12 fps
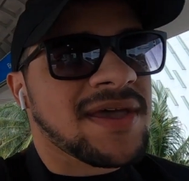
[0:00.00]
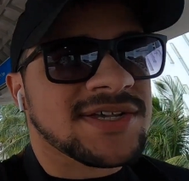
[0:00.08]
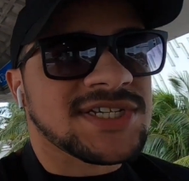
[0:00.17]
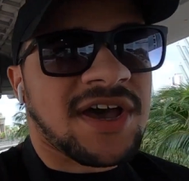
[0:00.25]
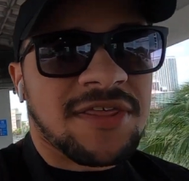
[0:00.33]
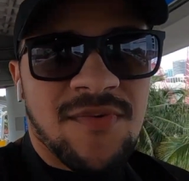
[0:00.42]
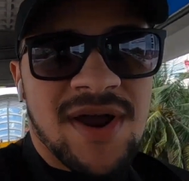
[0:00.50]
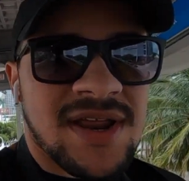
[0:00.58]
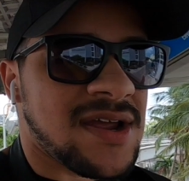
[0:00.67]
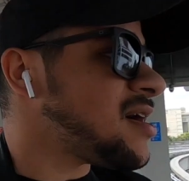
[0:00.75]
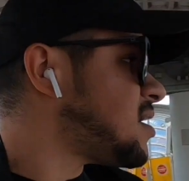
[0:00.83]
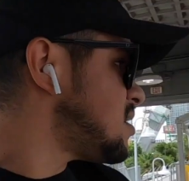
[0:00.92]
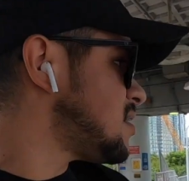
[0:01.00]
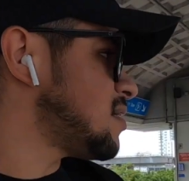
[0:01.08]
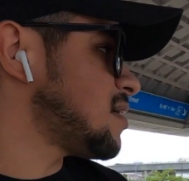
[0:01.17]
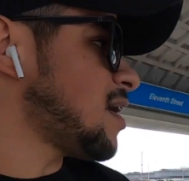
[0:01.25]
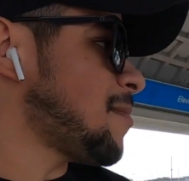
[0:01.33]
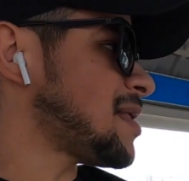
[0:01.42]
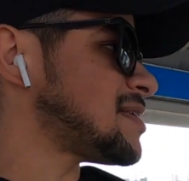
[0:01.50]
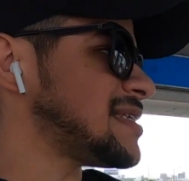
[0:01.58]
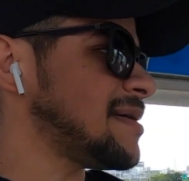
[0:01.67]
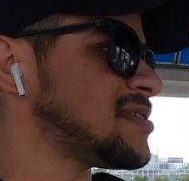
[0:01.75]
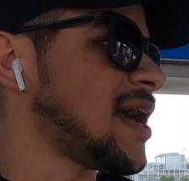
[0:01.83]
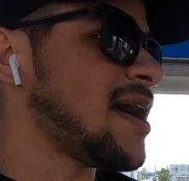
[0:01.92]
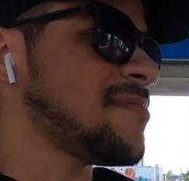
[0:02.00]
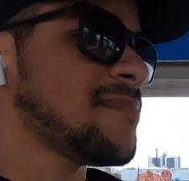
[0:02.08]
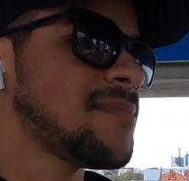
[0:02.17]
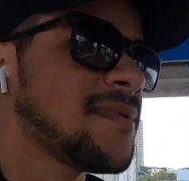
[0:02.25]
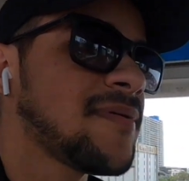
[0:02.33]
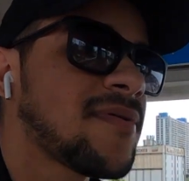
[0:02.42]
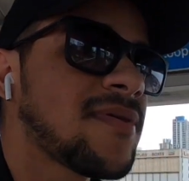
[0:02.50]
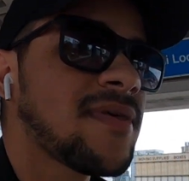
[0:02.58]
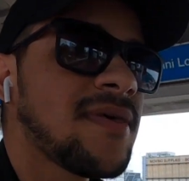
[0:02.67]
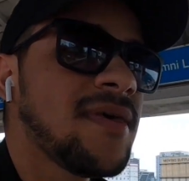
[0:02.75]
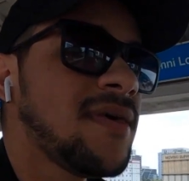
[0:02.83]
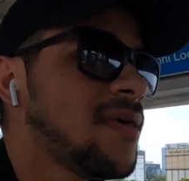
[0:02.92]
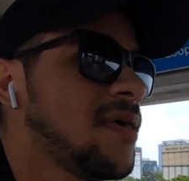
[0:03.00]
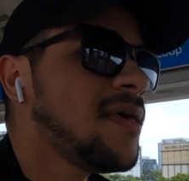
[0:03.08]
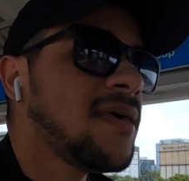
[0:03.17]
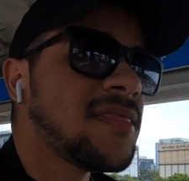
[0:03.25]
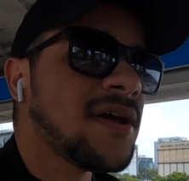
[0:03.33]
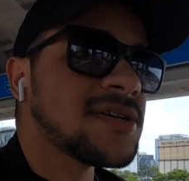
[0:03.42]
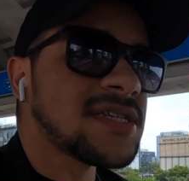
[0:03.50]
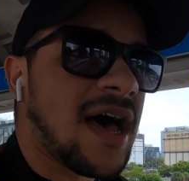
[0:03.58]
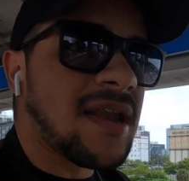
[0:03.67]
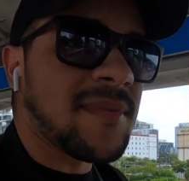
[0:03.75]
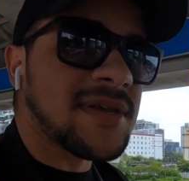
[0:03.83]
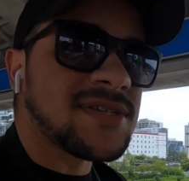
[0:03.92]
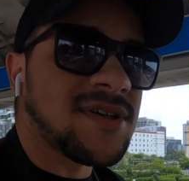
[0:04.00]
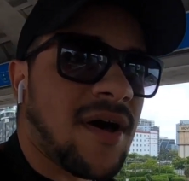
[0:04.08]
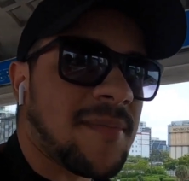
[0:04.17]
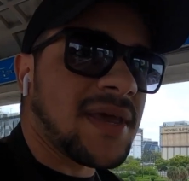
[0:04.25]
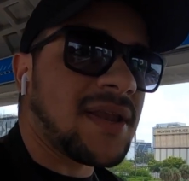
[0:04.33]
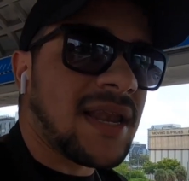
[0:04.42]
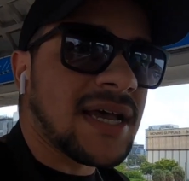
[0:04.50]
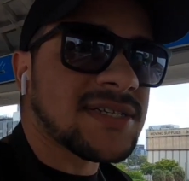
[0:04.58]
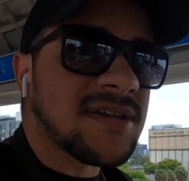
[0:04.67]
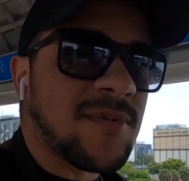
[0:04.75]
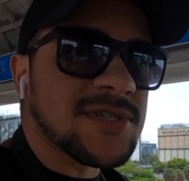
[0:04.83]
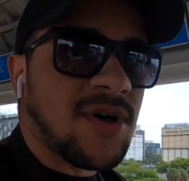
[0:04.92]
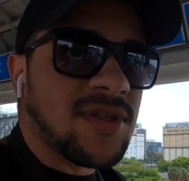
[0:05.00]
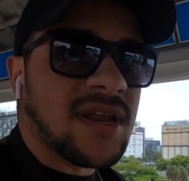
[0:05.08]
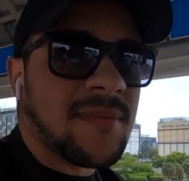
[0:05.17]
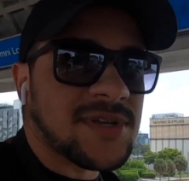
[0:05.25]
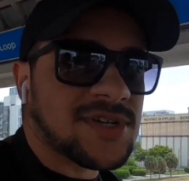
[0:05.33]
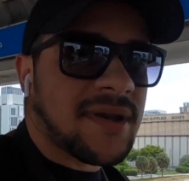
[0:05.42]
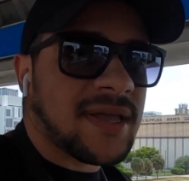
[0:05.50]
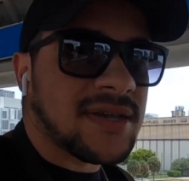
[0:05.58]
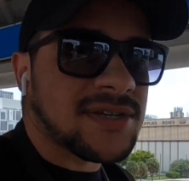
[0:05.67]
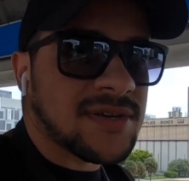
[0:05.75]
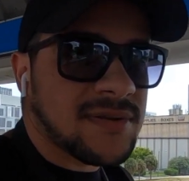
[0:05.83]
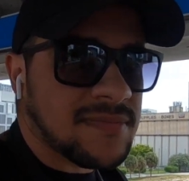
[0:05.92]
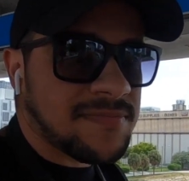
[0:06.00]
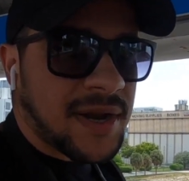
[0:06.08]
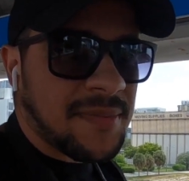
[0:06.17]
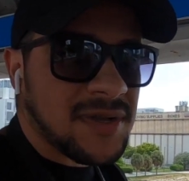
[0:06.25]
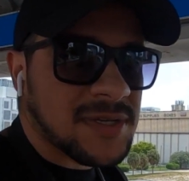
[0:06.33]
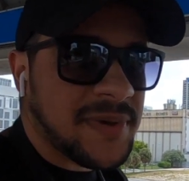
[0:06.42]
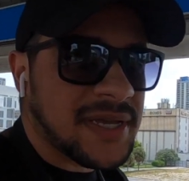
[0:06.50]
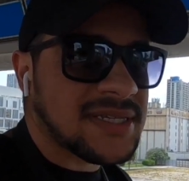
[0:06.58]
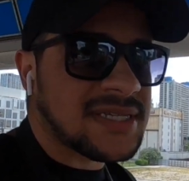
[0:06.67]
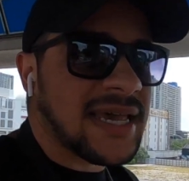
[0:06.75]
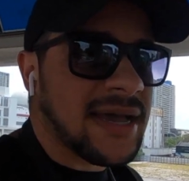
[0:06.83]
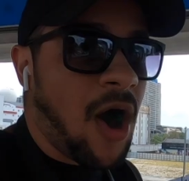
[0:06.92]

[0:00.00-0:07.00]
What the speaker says: Is the other one gonna come at the same time? They're autonomous, so I mean, unless someone's holding up a train, they should pretty much be in sync.